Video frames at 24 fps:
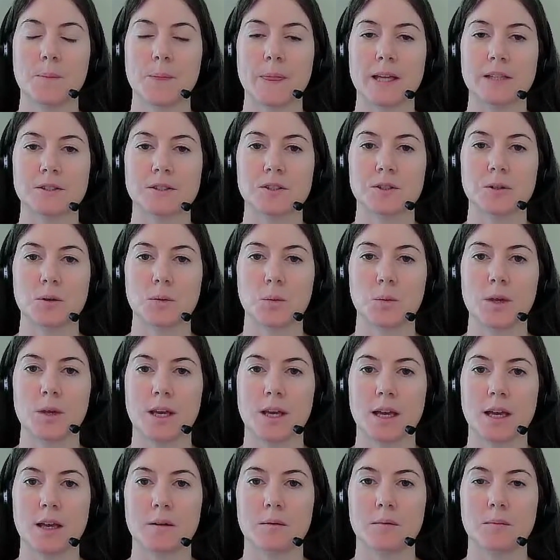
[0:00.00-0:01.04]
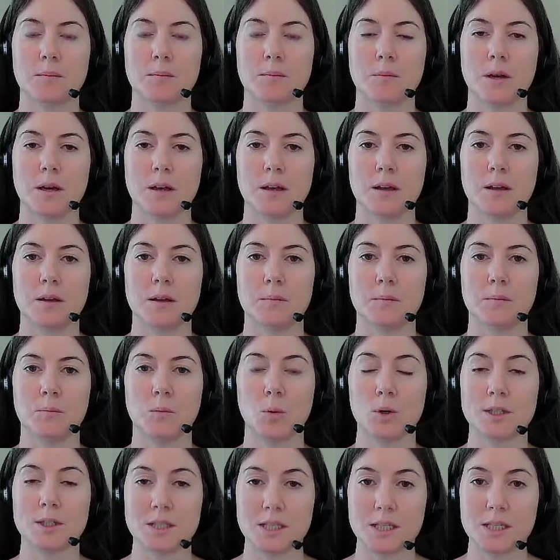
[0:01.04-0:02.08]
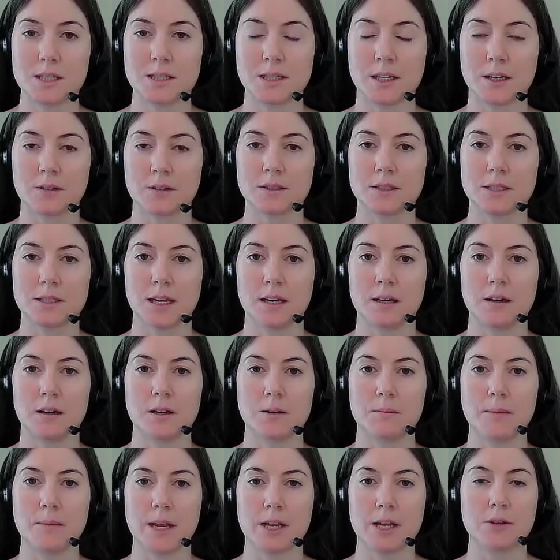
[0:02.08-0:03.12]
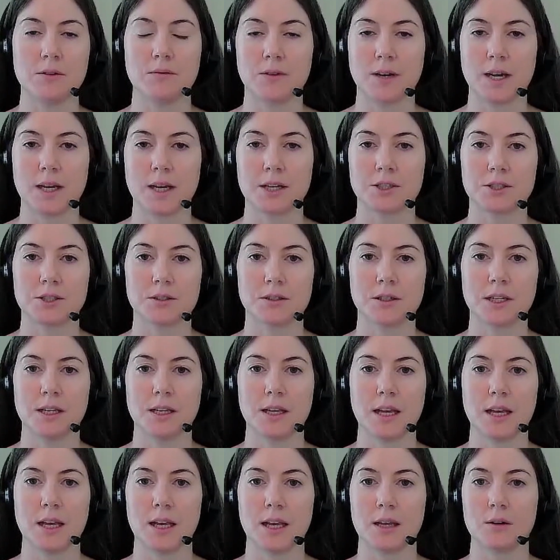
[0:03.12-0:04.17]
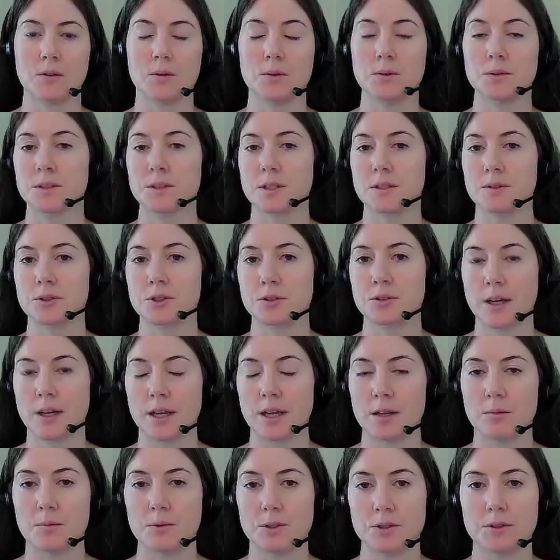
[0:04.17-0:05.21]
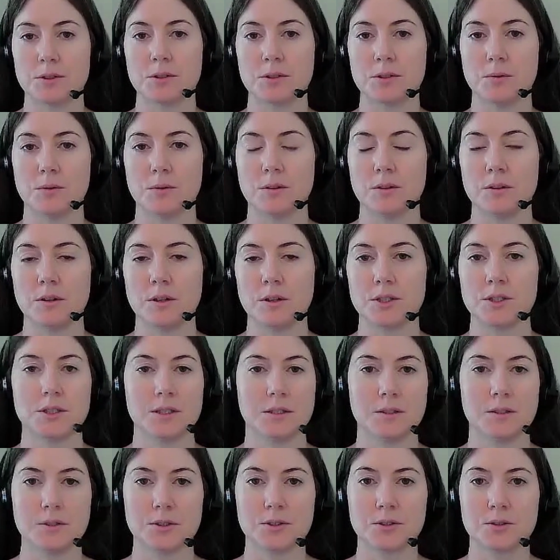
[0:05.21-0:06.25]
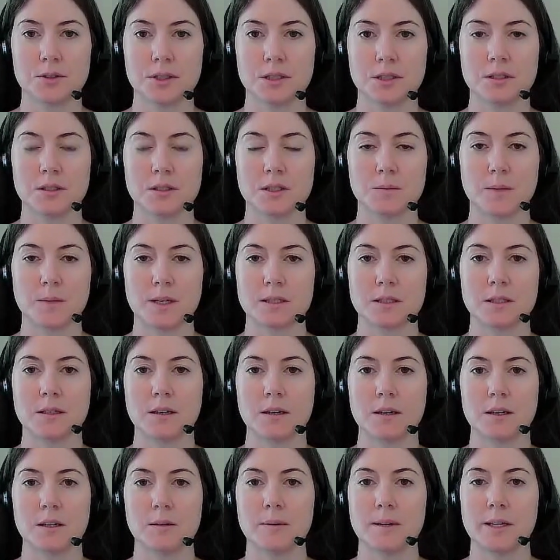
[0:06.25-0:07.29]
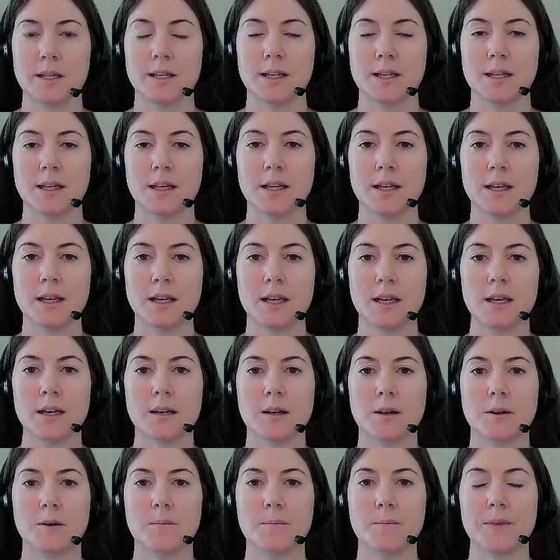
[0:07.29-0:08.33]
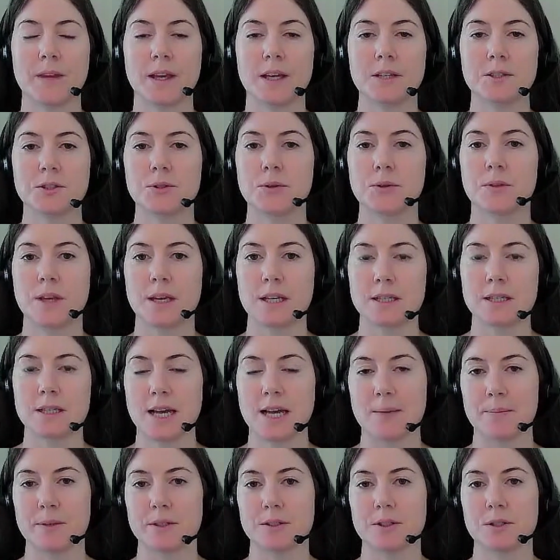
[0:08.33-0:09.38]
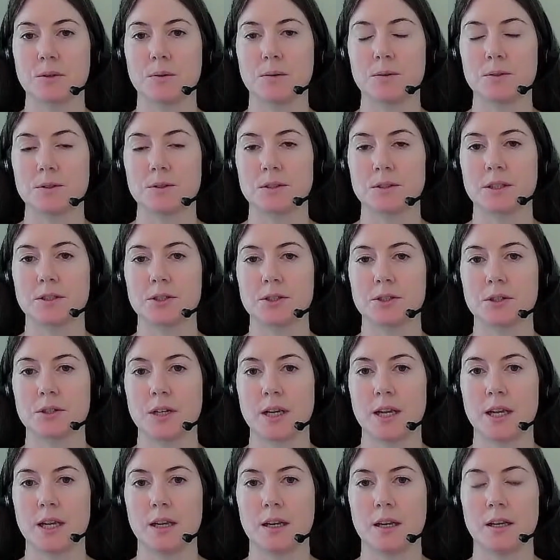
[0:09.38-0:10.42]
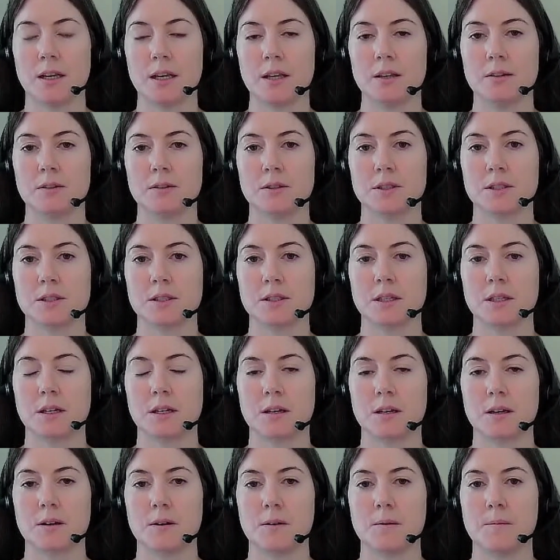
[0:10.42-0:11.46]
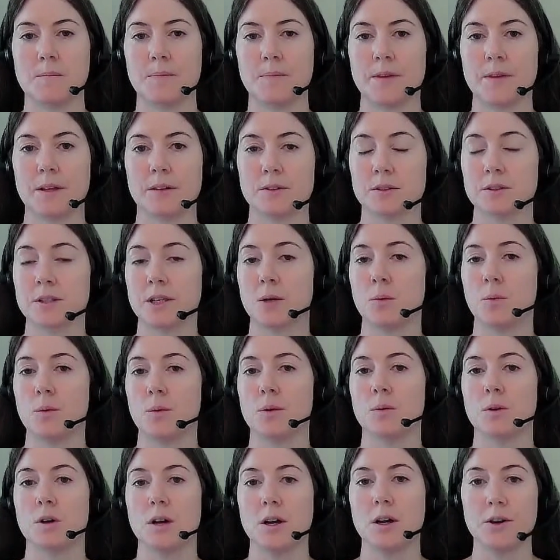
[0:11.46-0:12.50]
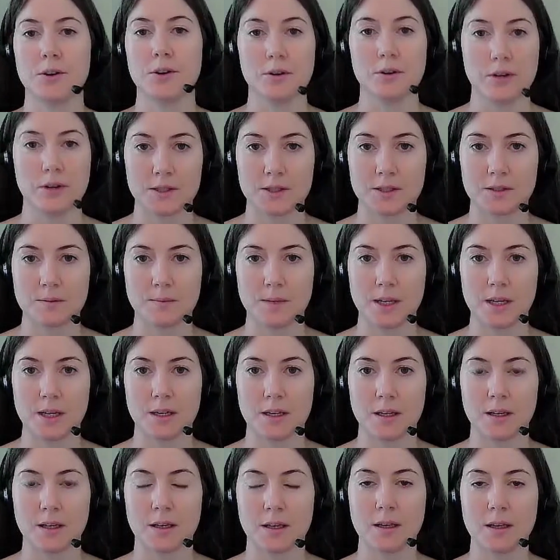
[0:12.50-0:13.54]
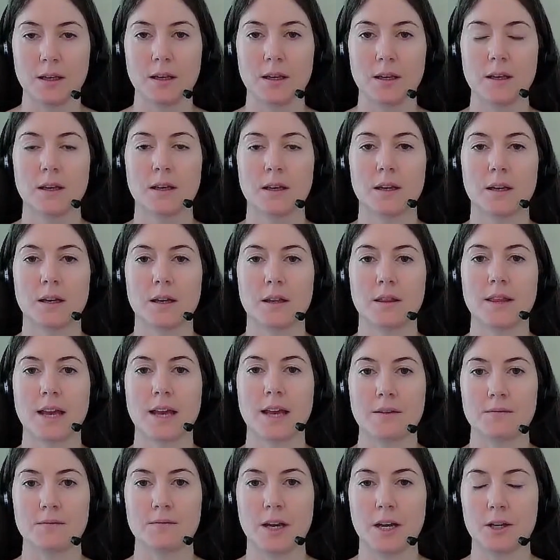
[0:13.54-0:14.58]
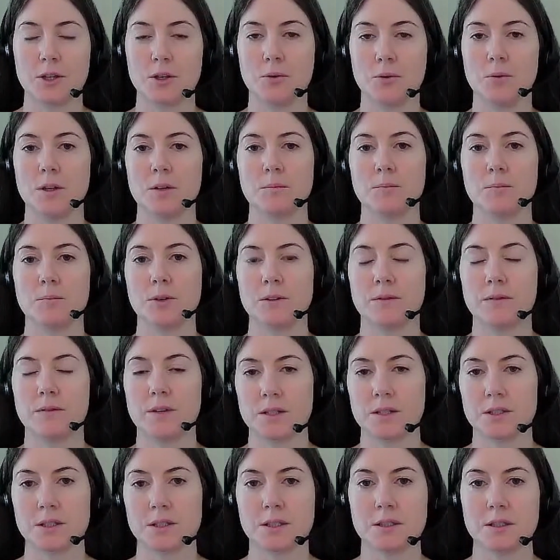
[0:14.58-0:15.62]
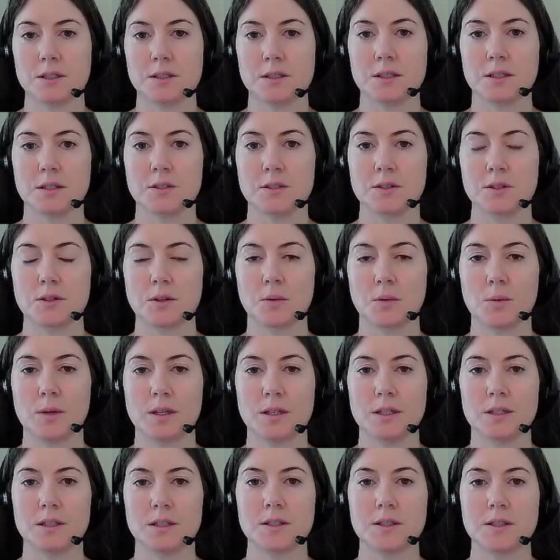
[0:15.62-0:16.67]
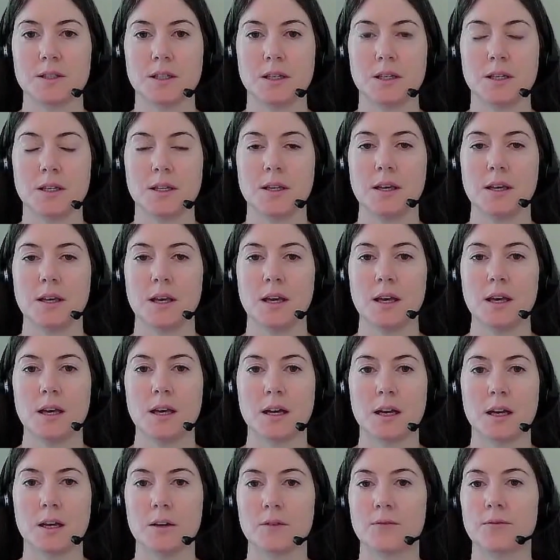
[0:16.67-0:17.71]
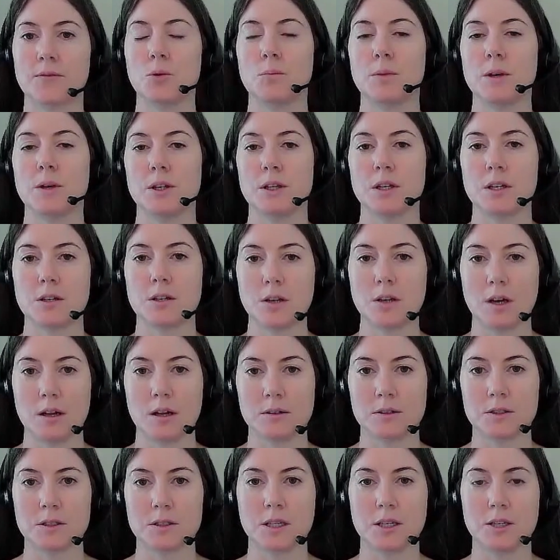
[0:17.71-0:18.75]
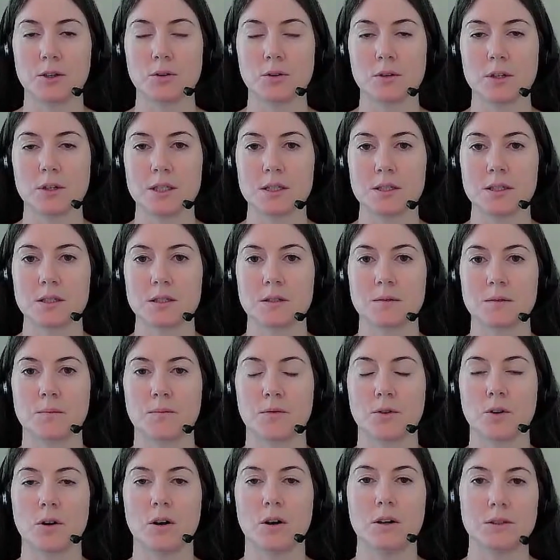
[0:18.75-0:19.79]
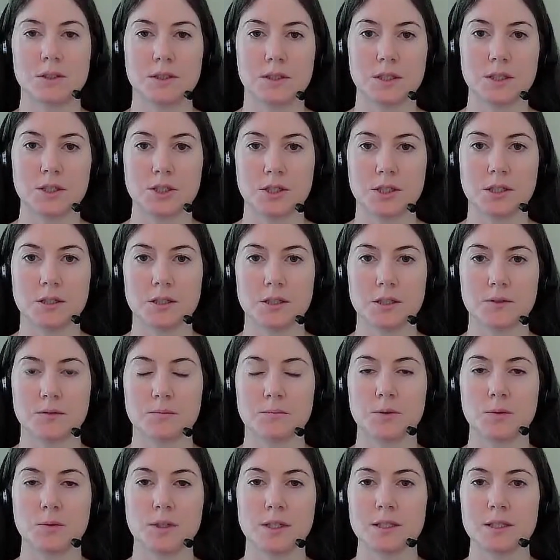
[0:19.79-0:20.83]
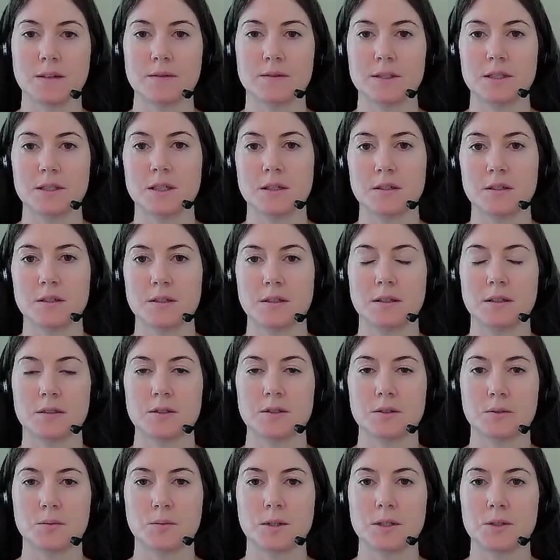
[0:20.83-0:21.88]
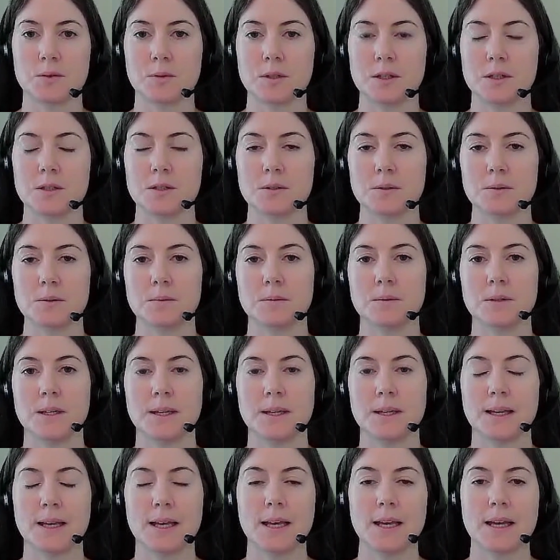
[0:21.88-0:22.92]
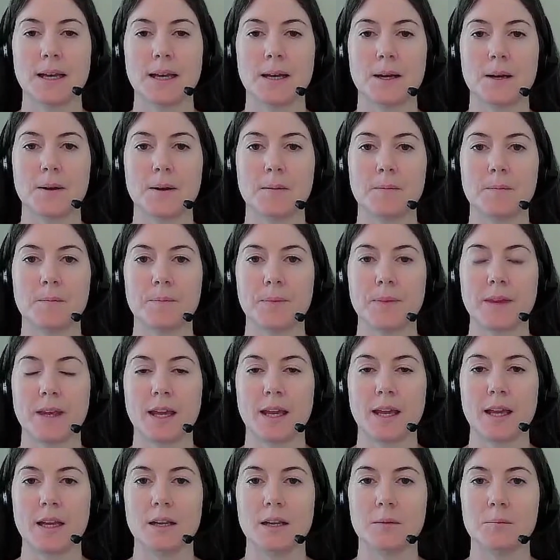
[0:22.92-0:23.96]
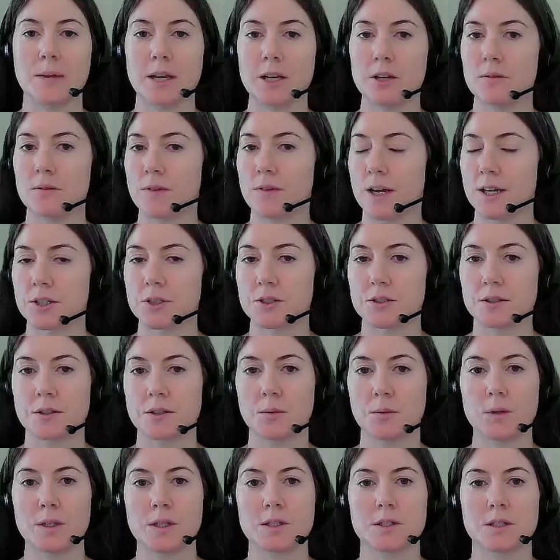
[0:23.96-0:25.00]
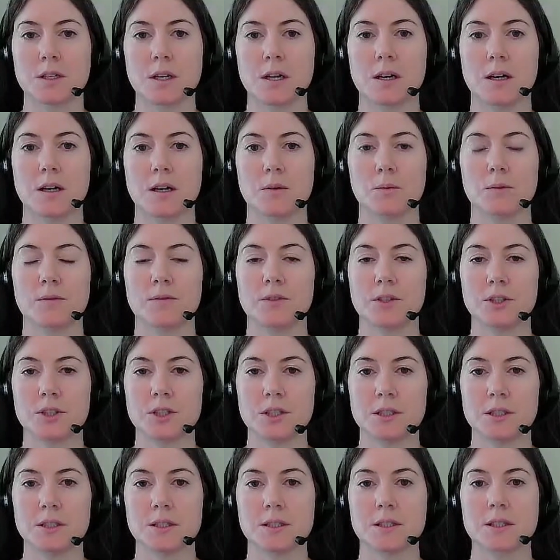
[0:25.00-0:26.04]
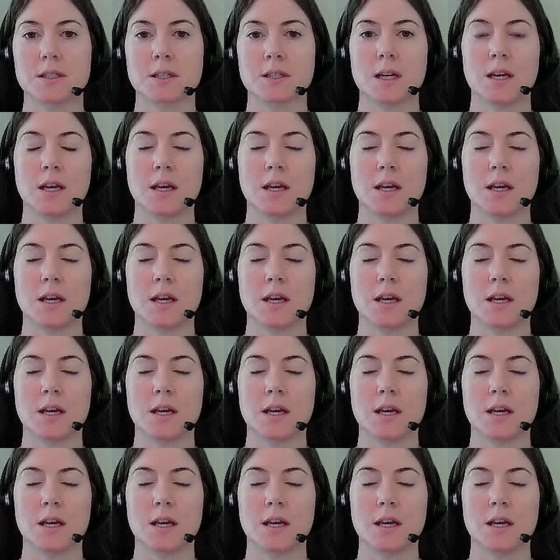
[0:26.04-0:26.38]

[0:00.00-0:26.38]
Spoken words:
And so we had more detailed data on manufacturing and wholesale trade, which are two of the largest industries in the space economy. And two things happened. So wholesale trade, it looked like we were underestimating that value in previous statistics. So we did see a few $1 billion increase for all 6 years from 2017 to 2022. And in manufacturing, we saw revisions